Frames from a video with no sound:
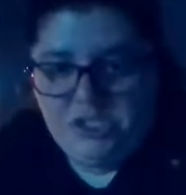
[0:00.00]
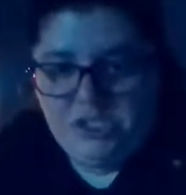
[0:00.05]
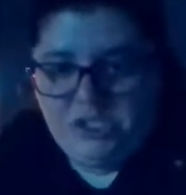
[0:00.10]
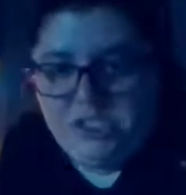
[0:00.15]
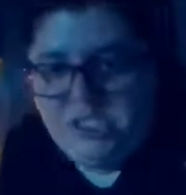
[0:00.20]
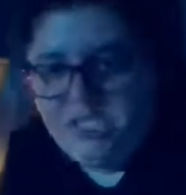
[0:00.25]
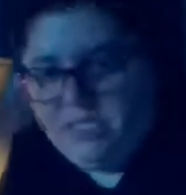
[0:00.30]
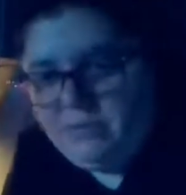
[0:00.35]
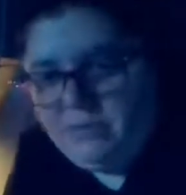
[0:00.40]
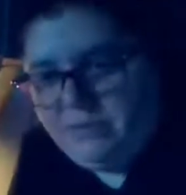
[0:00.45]

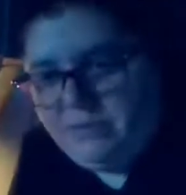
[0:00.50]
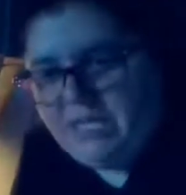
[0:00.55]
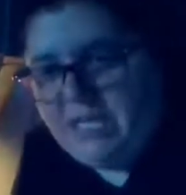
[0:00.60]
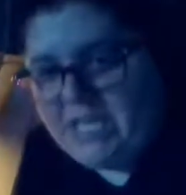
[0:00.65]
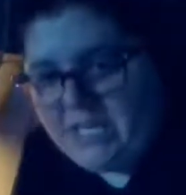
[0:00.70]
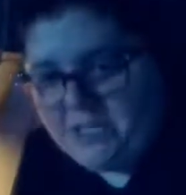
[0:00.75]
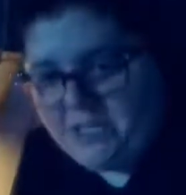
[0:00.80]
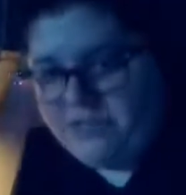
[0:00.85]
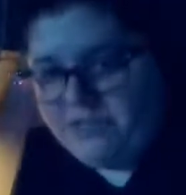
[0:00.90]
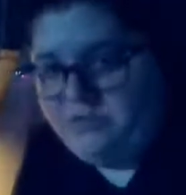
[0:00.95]
Jim, I'm gonna
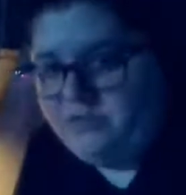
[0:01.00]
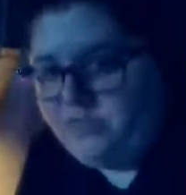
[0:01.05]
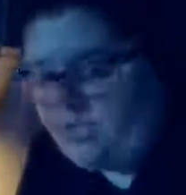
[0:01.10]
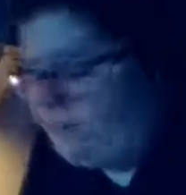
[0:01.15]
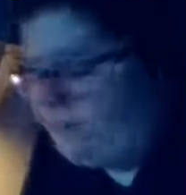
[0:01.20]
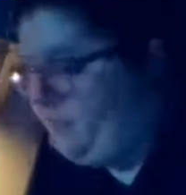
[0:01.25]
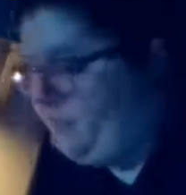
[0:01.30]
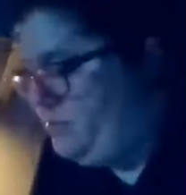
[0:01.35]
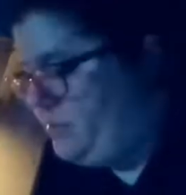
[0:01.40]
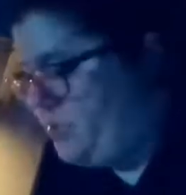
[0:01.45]
get you
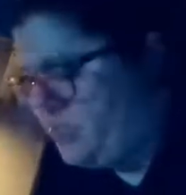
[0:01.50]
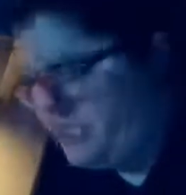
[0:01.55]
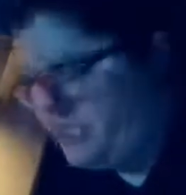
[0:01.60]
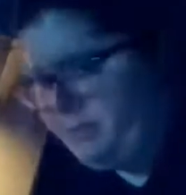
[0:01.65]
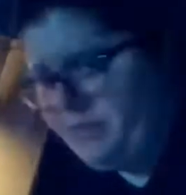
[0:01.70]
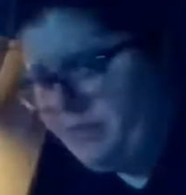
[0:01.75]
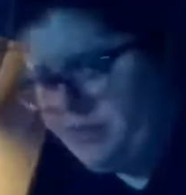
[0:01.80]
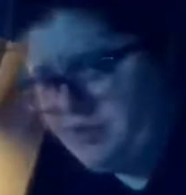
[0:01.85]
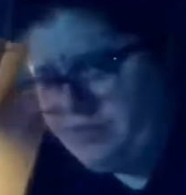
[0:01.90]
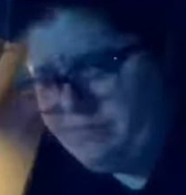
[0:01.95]
some. Or
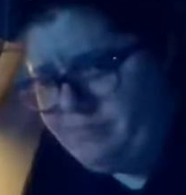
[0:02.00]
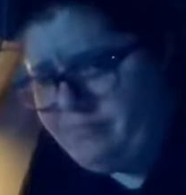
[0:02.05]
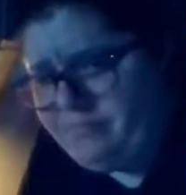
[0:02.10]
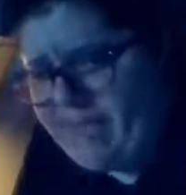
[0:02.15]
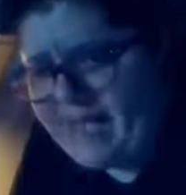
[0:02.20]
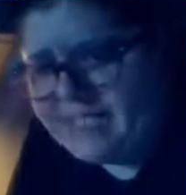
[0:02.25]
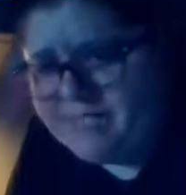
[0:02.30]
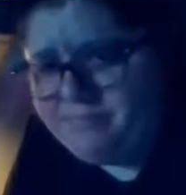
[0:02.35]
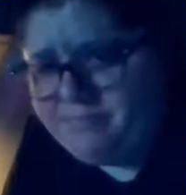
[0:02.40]
some of those Max